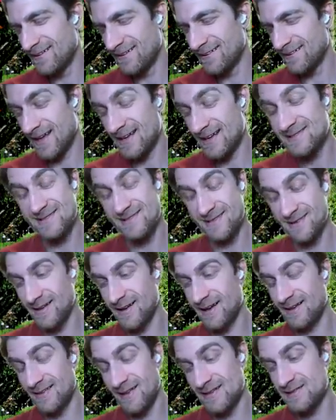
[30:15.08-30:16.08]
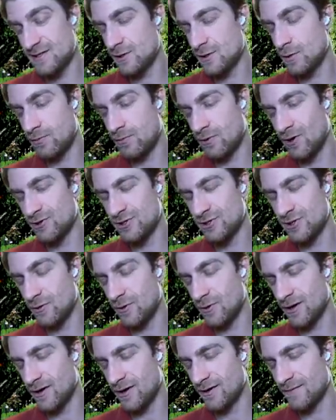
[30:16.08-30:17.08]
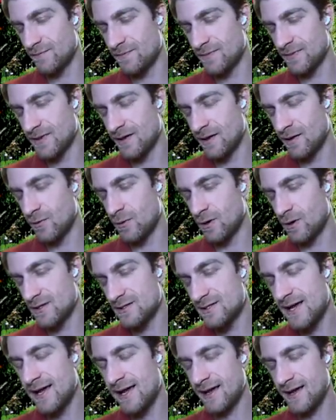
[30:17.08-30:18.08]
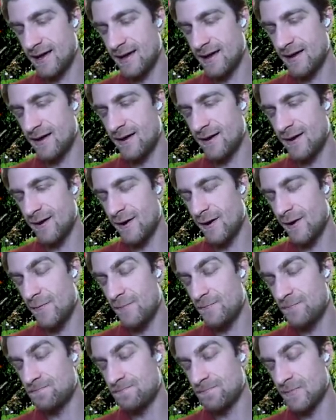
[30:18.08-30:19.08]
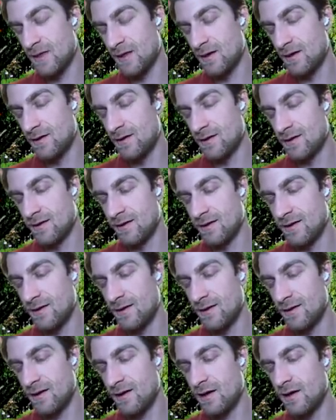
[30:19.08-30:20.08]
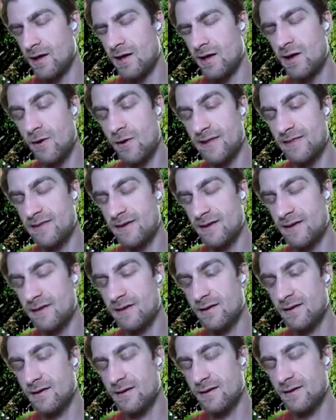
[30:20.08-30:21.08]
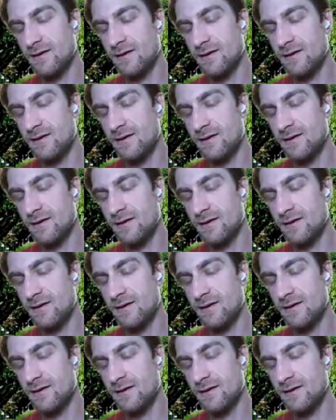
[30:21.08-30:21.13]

That's the approach that we're taking. I think